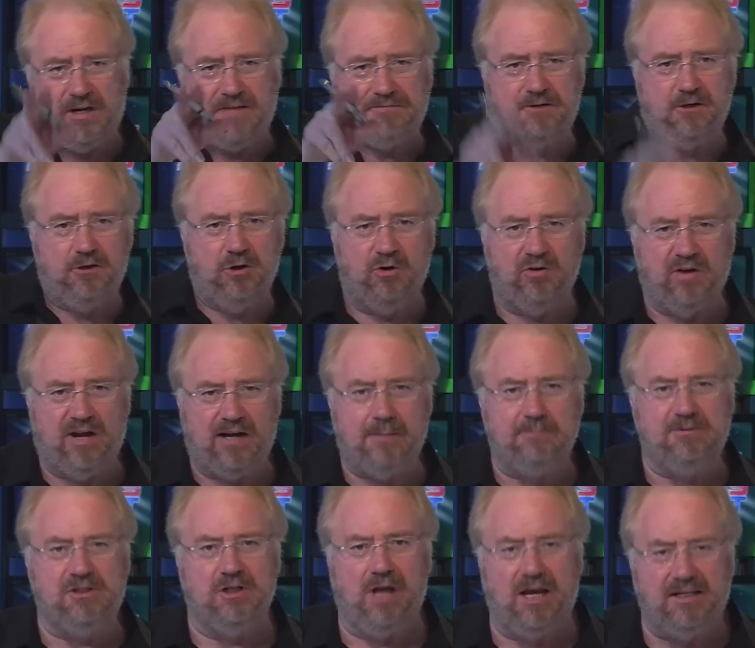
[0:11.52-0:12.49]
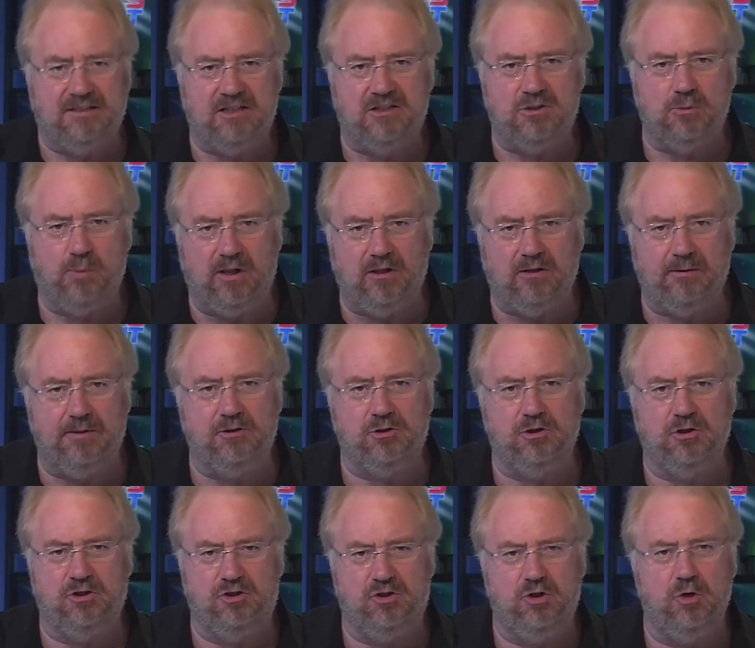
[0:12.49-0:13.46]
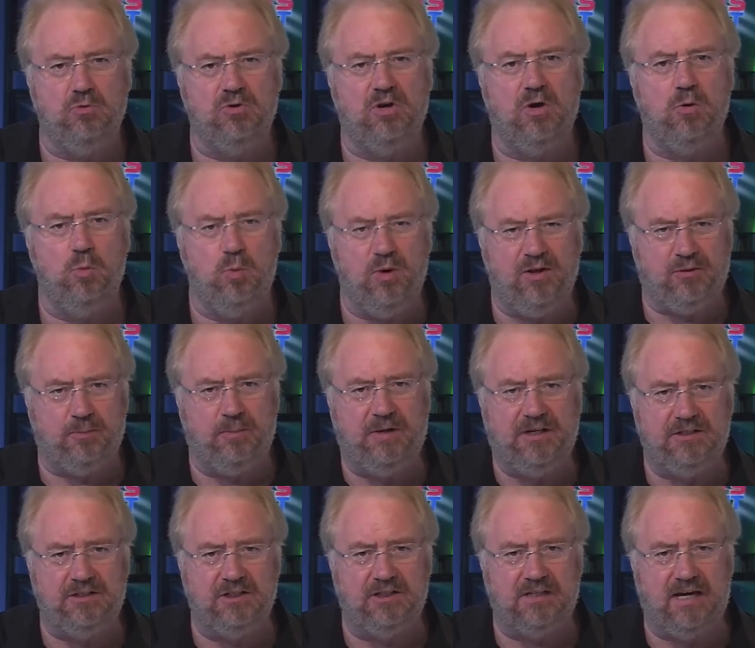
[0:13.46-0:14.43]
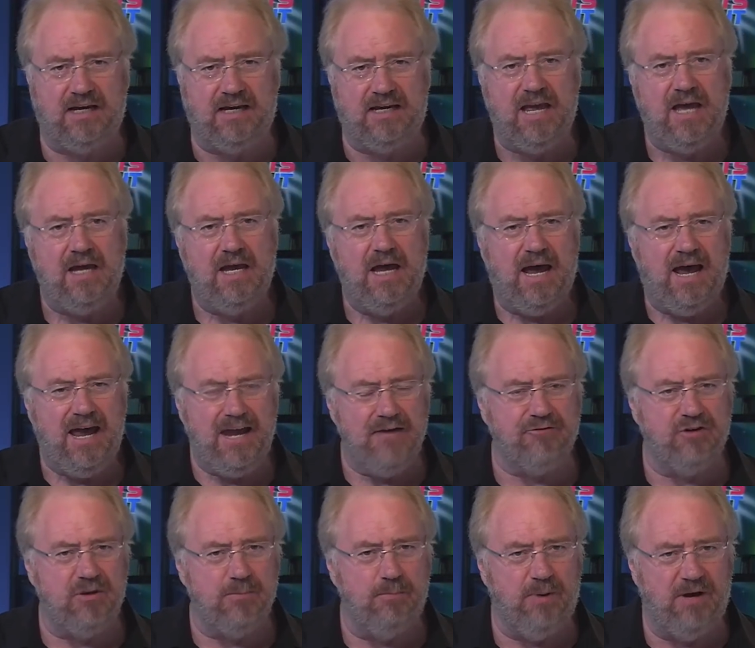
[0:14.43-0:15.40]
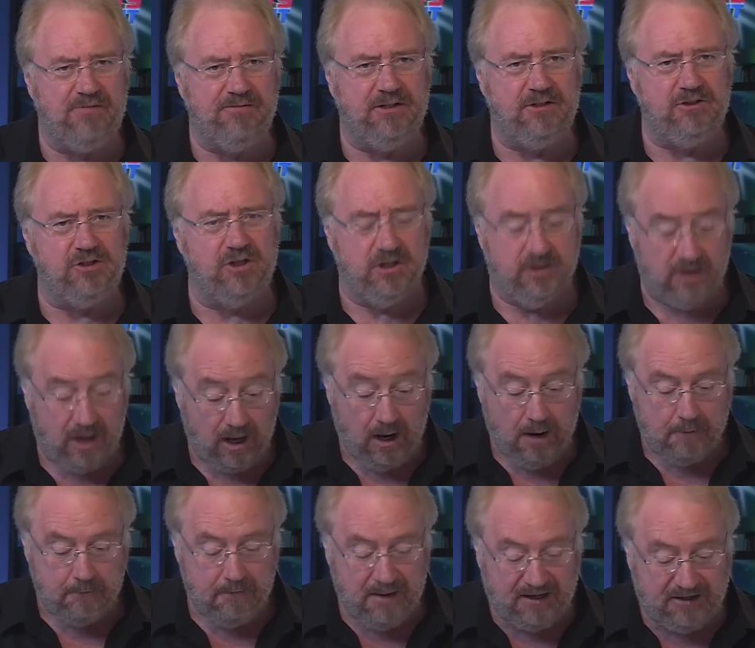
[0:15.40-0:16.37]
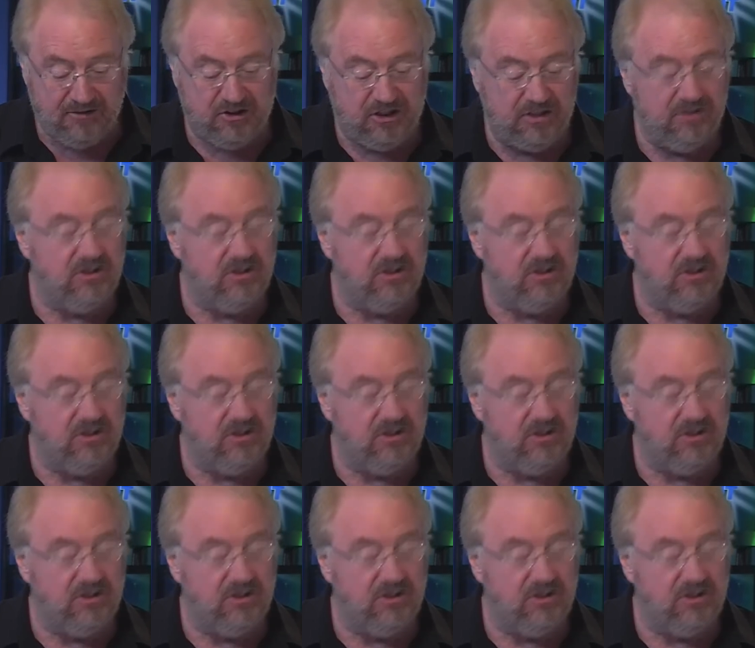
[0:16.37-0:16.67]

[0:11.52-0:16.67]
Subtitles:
afternoon, and I'm delighted to welcome into the studio with me today, Adrian Bevington, Managing